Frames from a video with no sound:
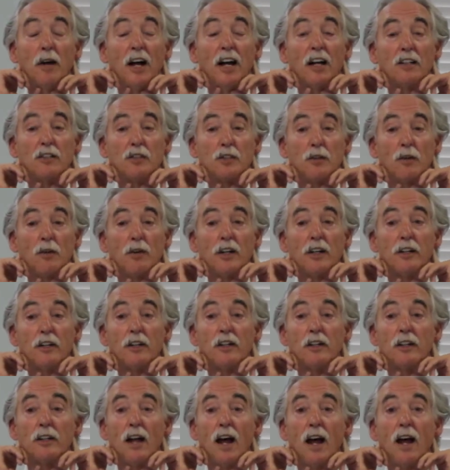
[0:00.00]
mastoid
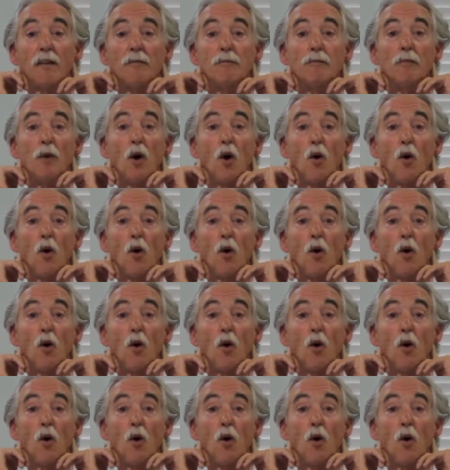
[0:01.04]
and have them